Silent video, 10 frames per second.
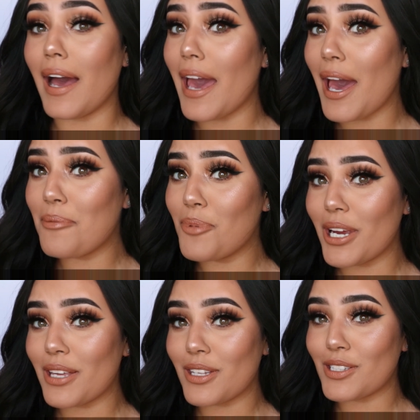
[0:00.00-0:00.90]
I am
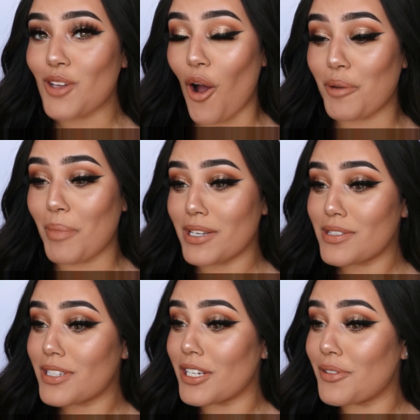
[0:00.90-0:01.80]
wearing this on
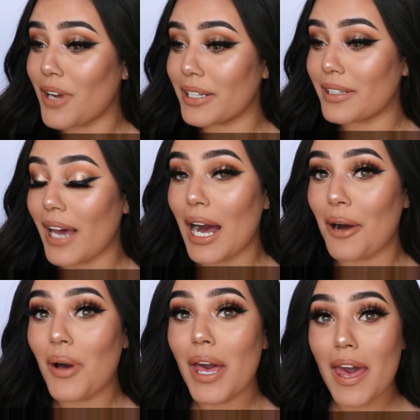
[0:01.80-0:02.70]
my skin right
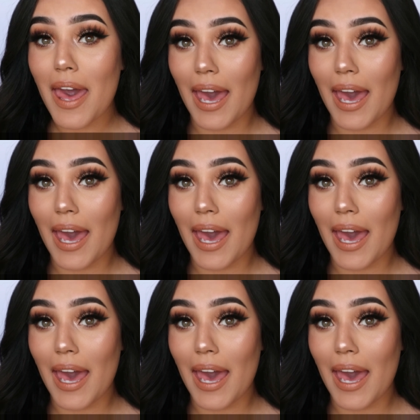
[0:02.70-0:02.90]
now